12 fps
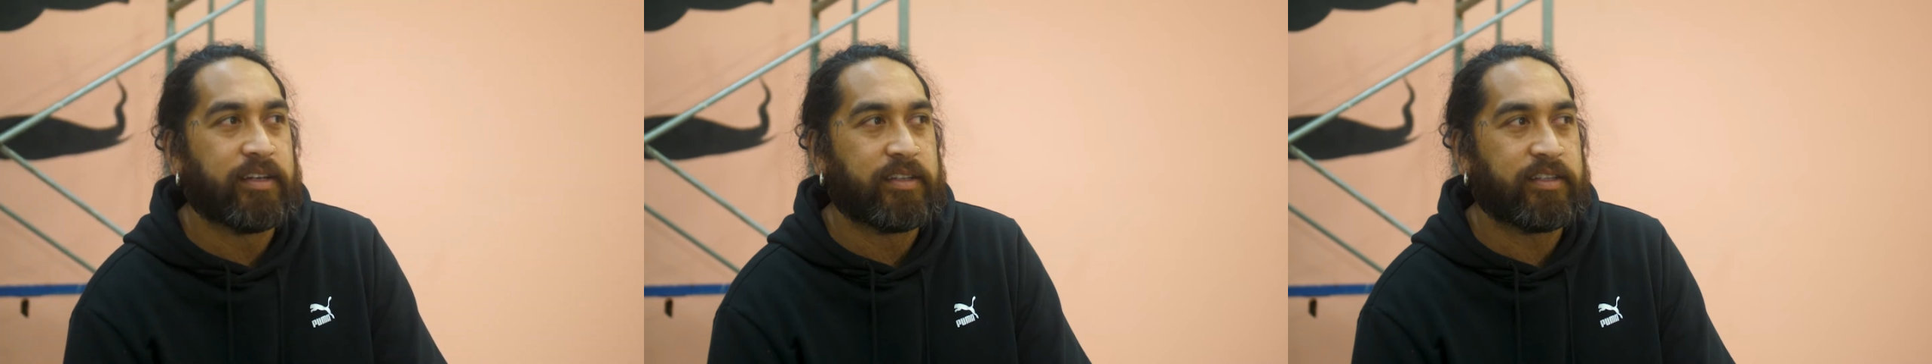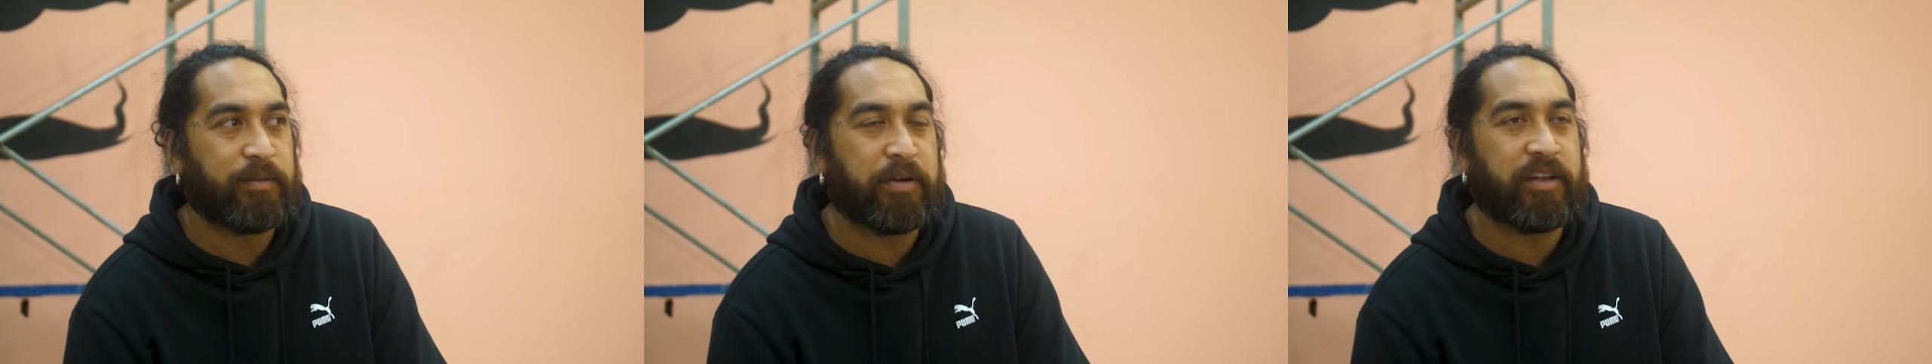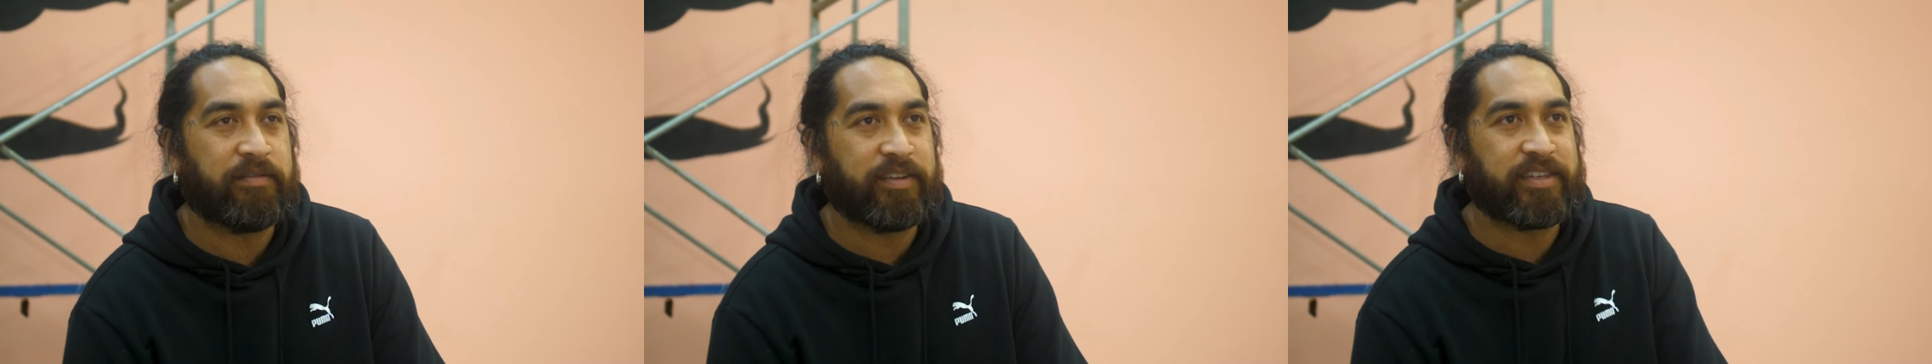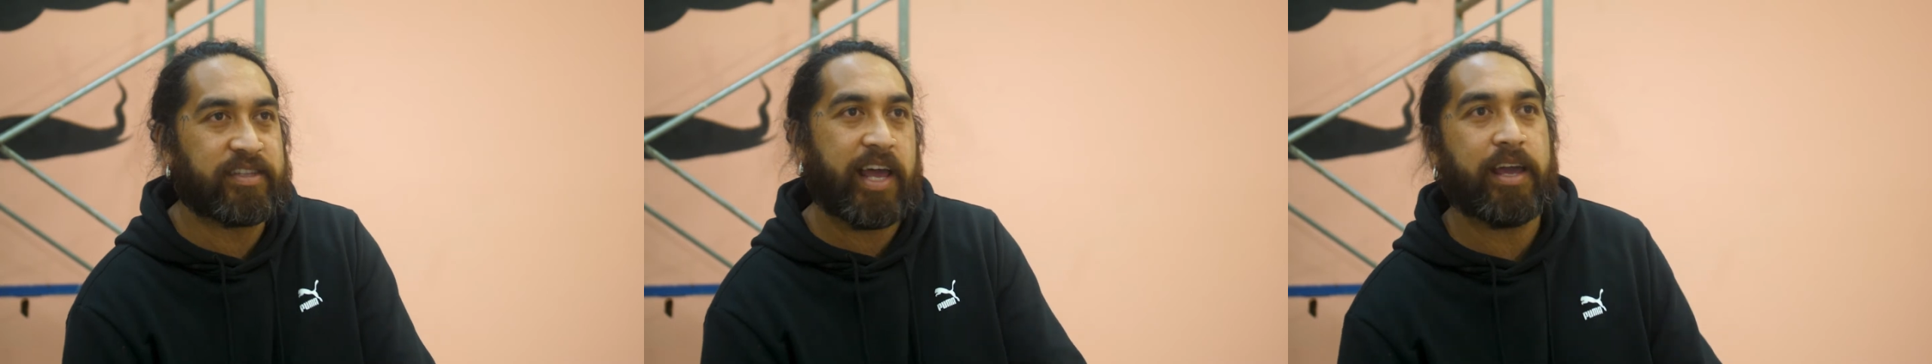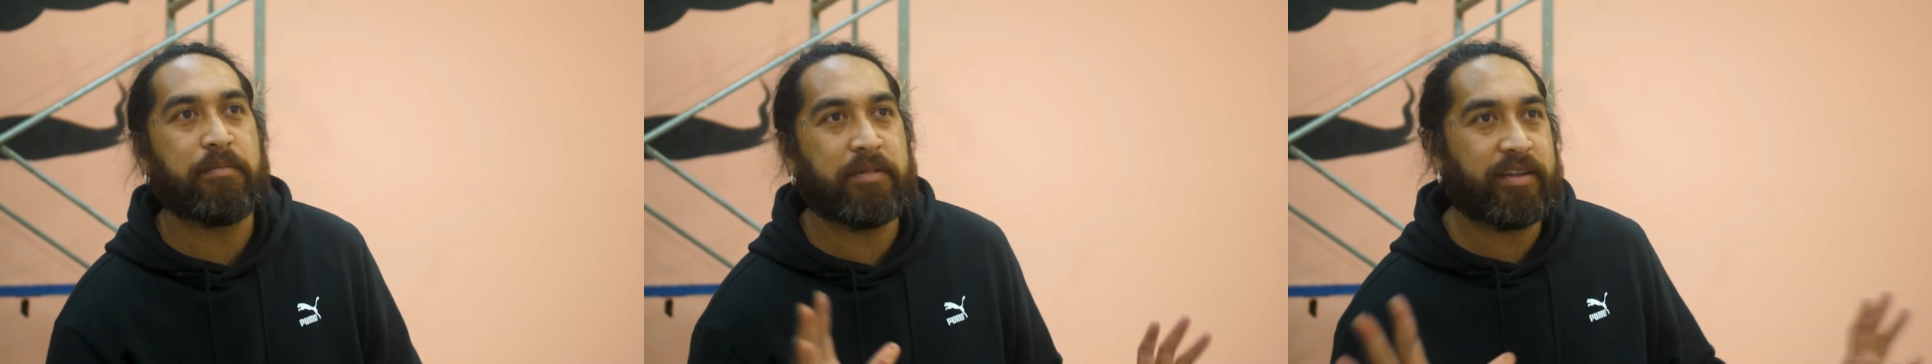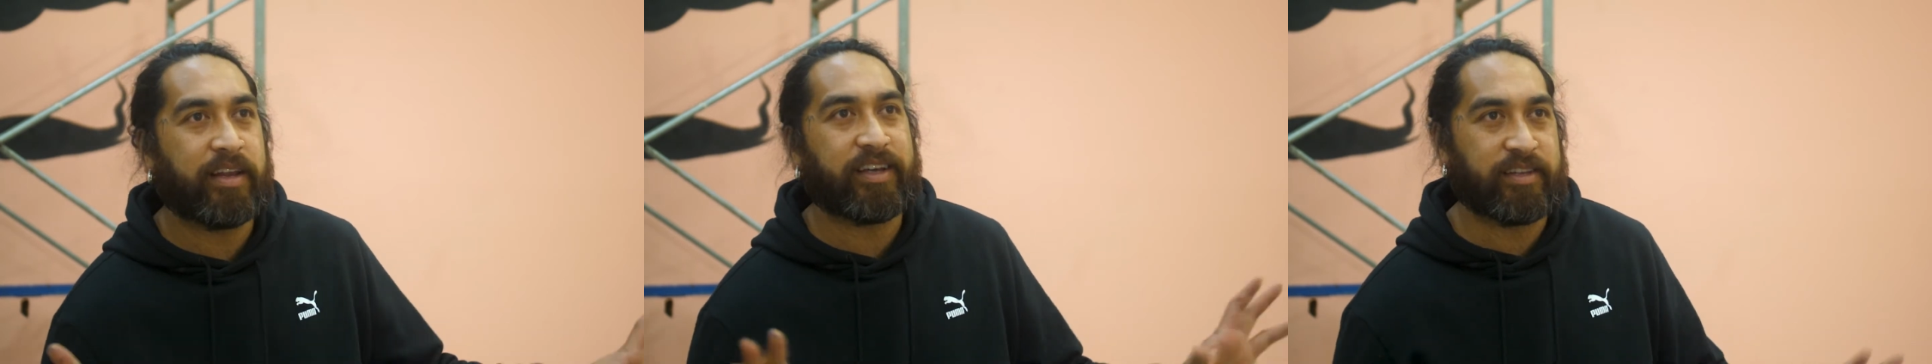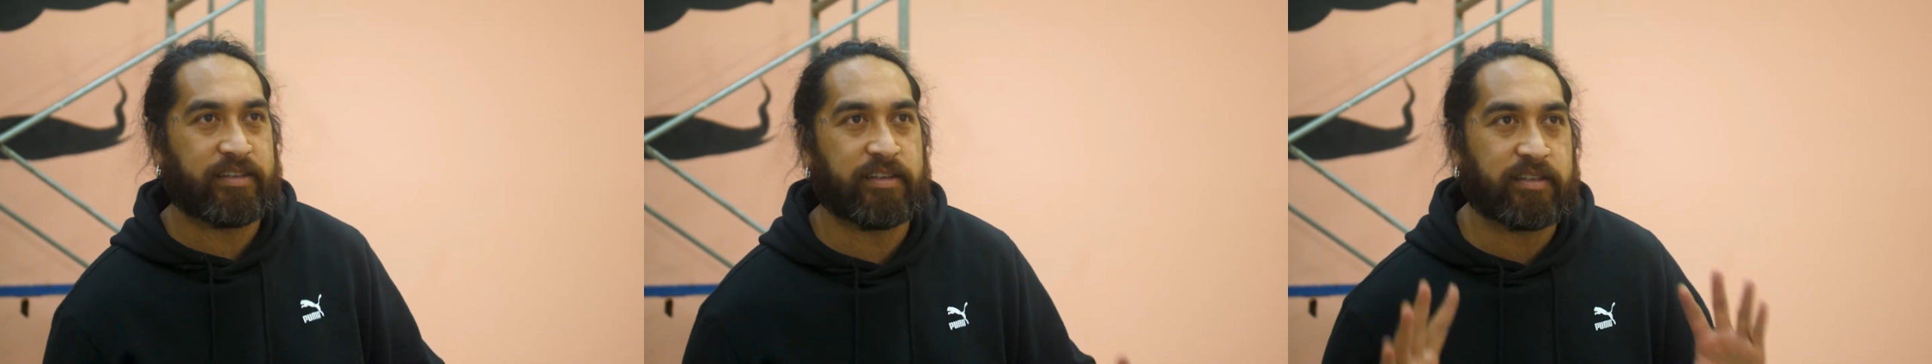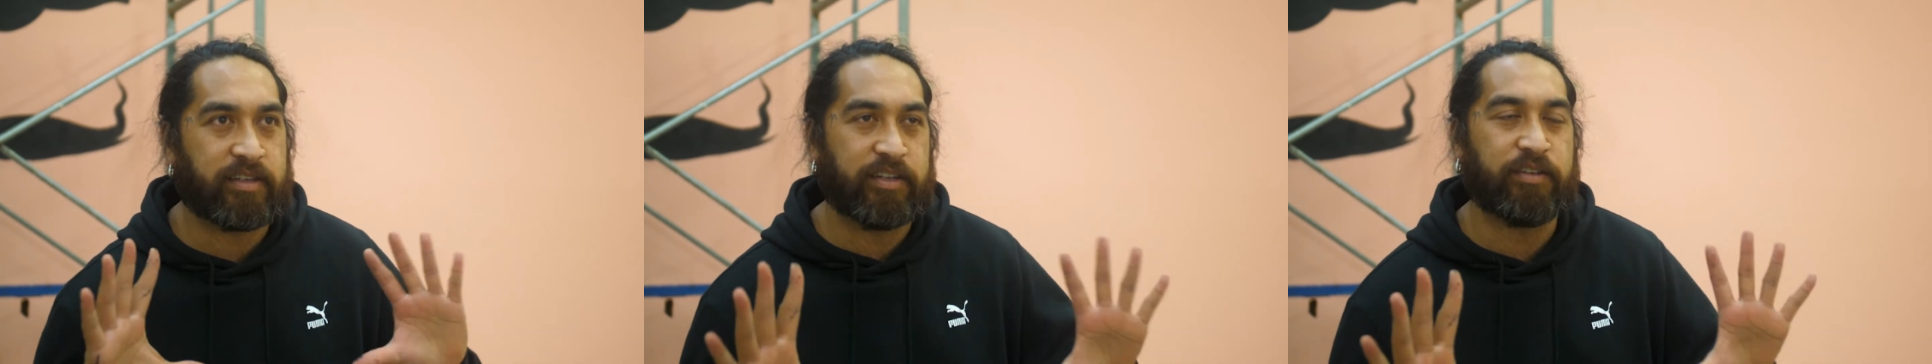it's a bit of a statement, like it's
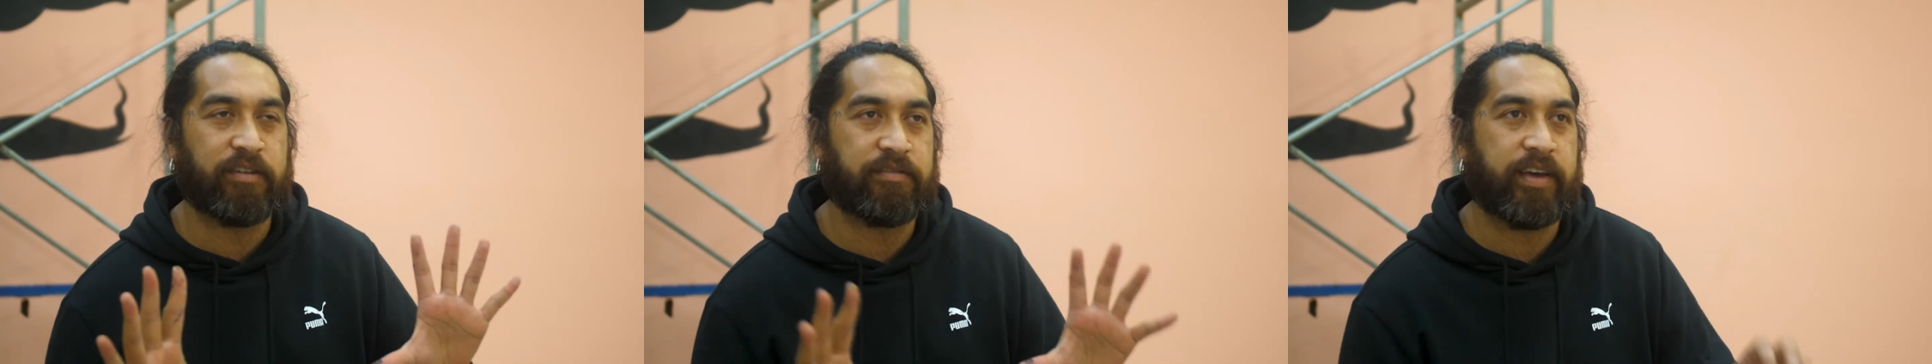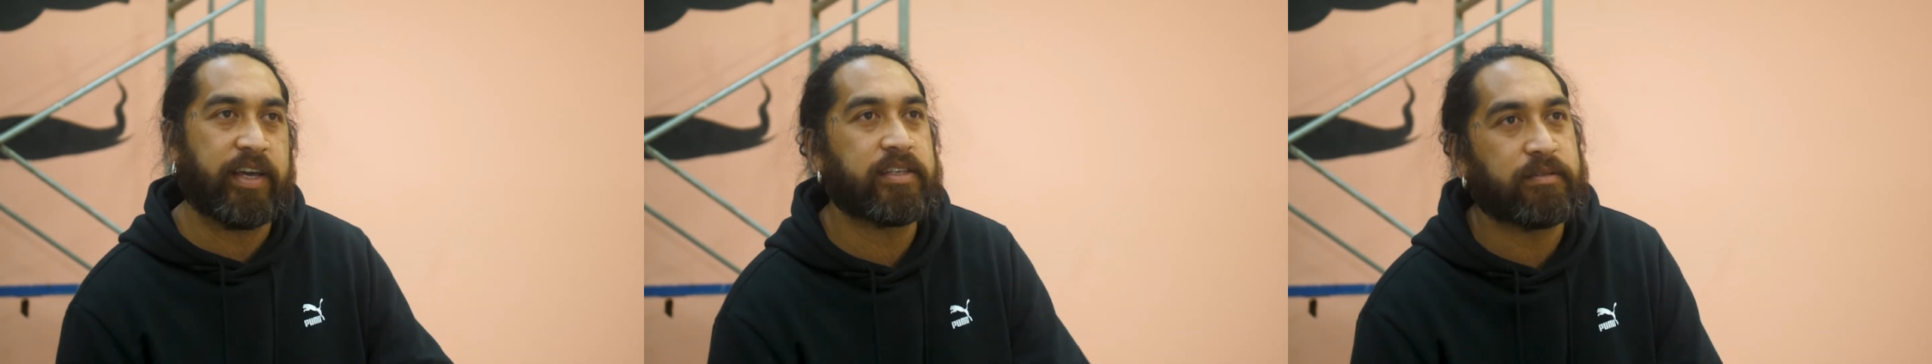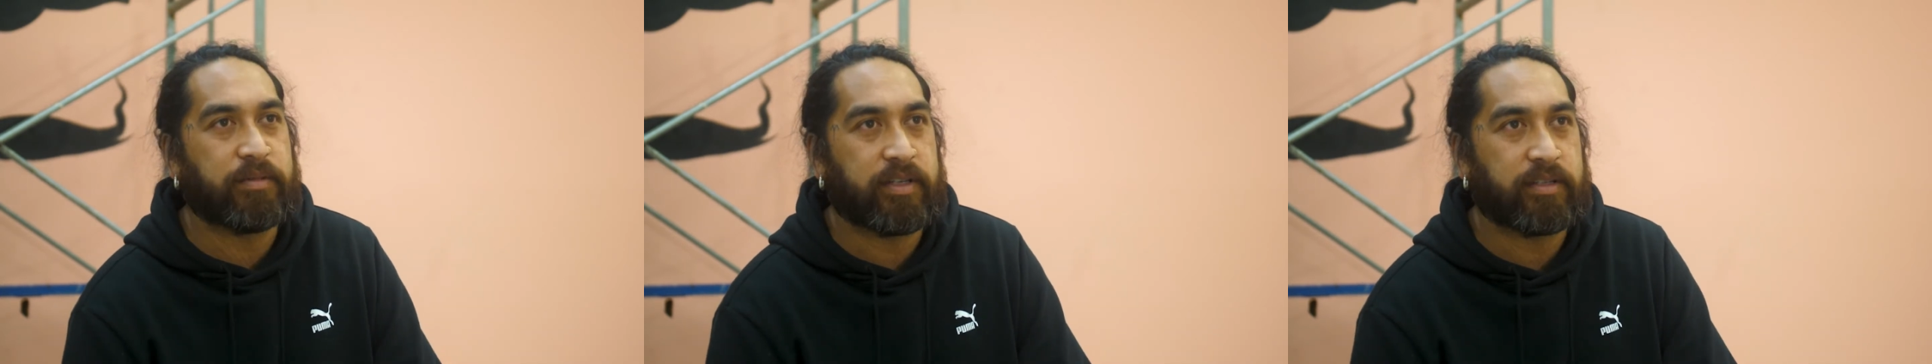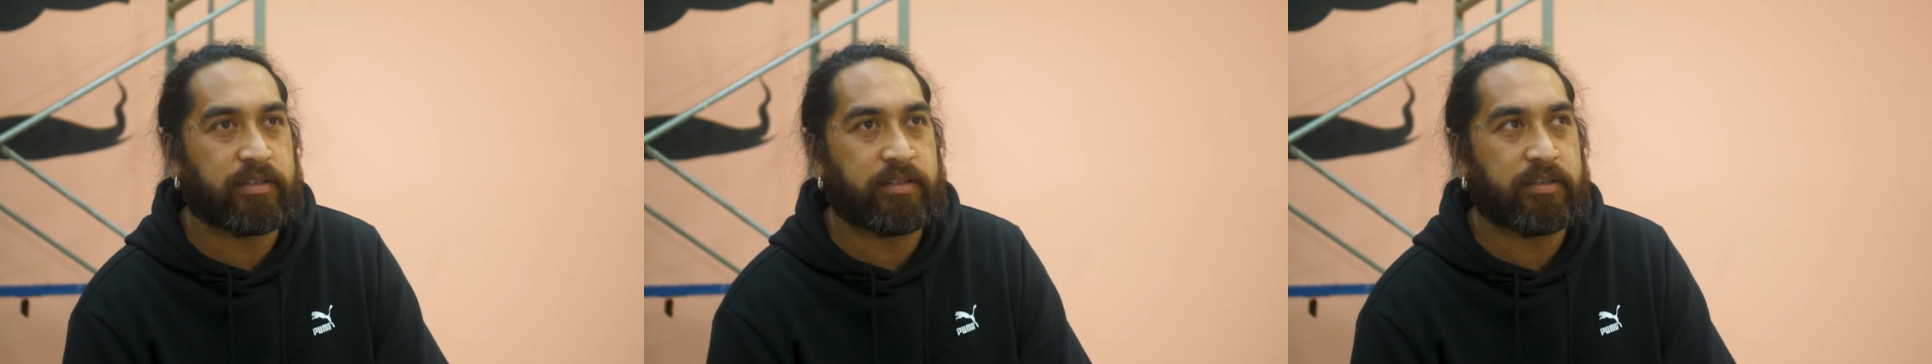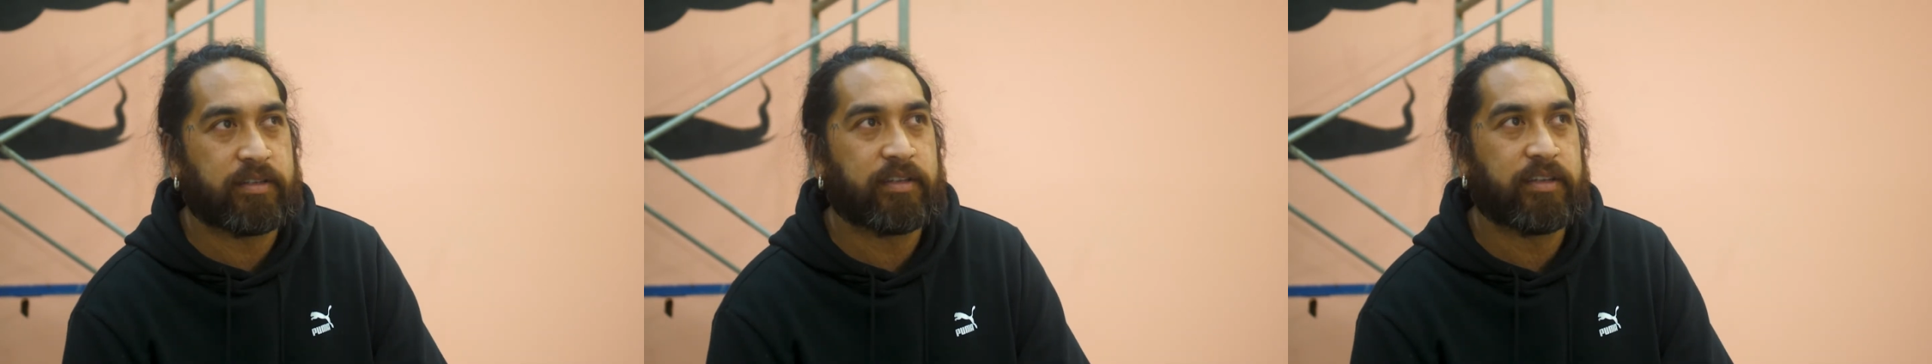just in your face when it's,